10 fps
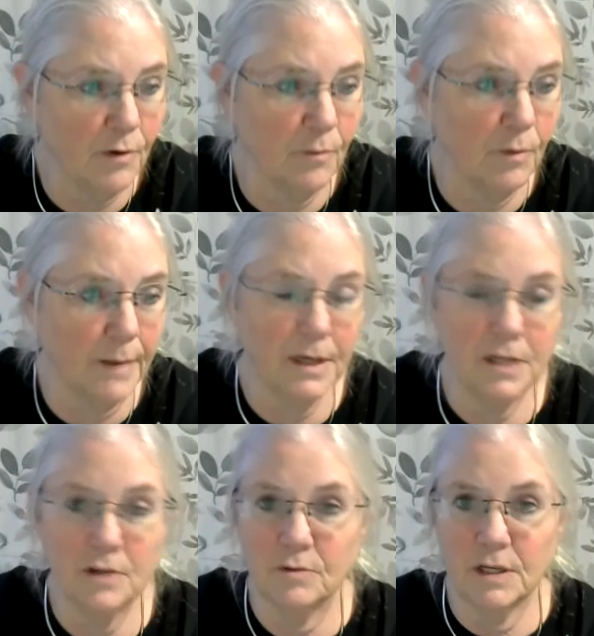So what I'm
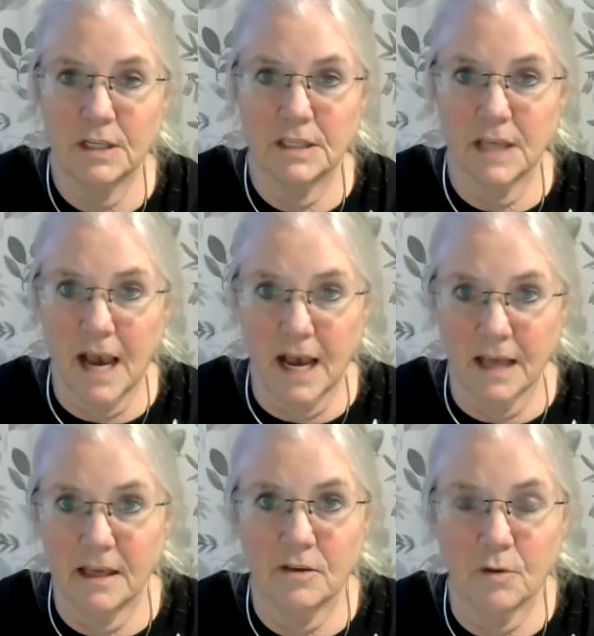going to do is,
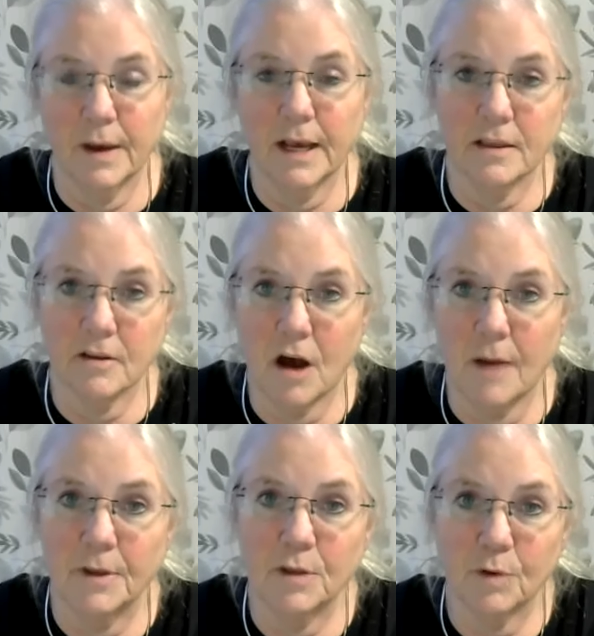as he's going, because the
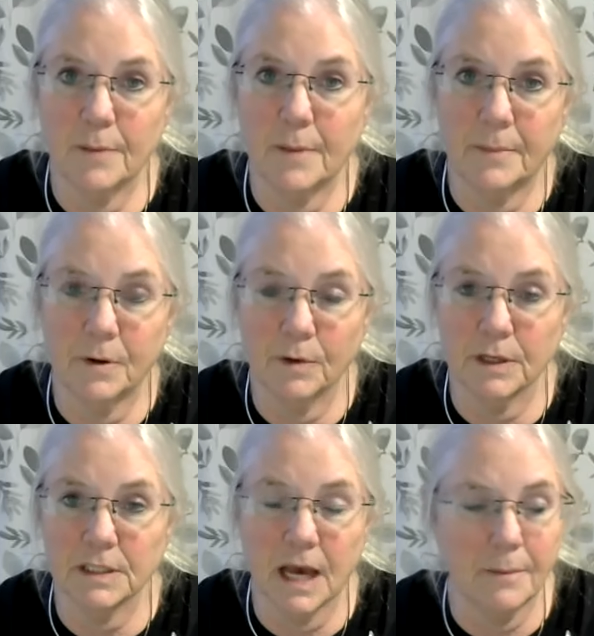comments will come up in
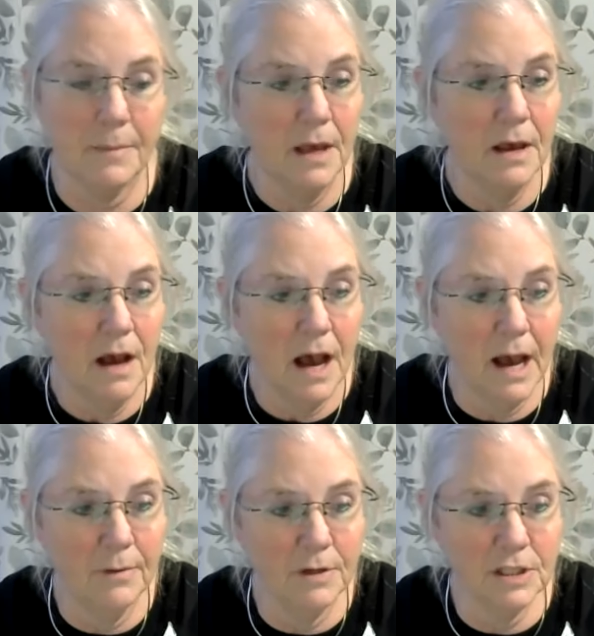real time,
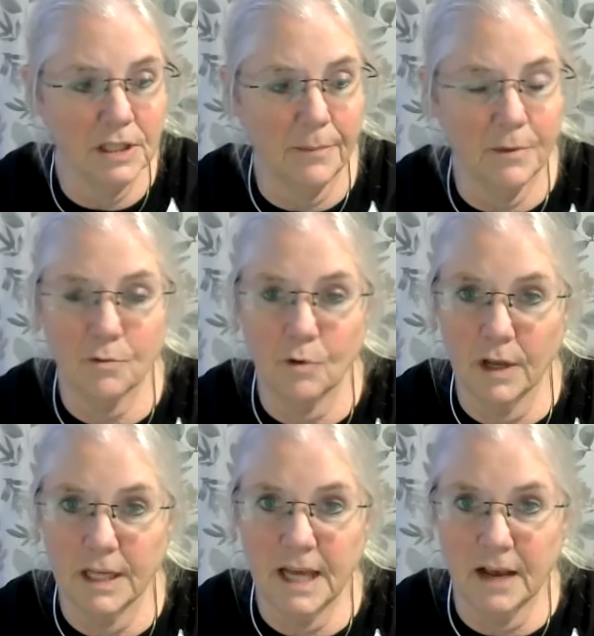I will just keep
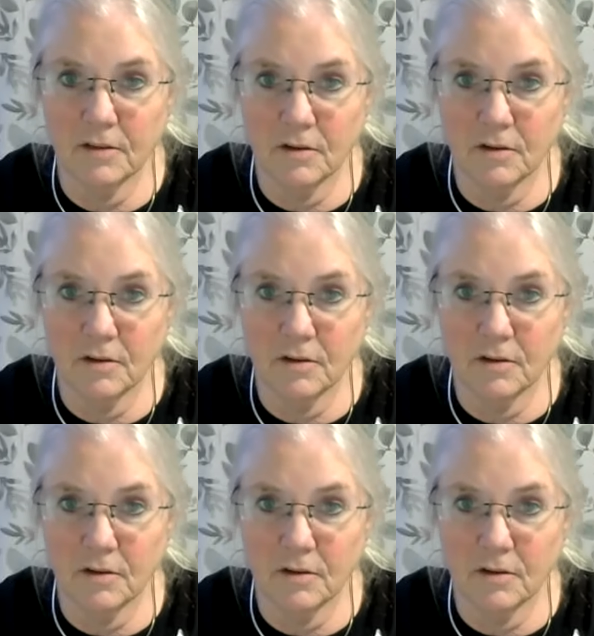scrolling down.